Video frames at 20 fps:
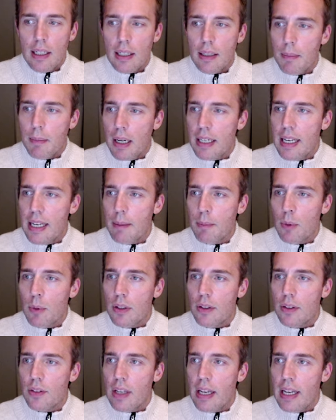My name
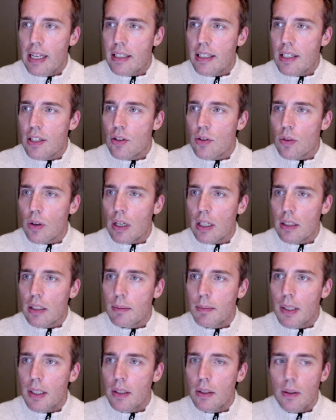was Ed
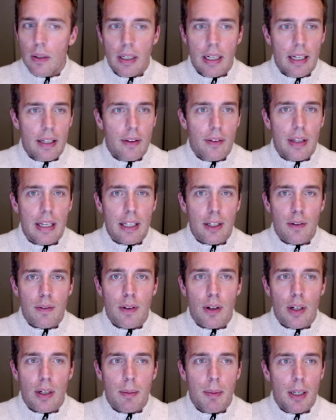DiGirolamo, and thank you
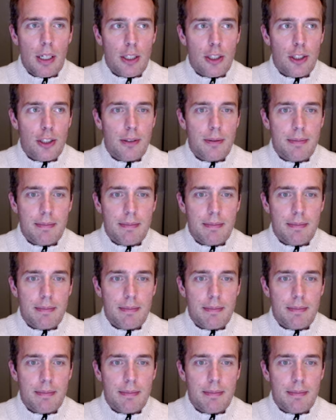very much.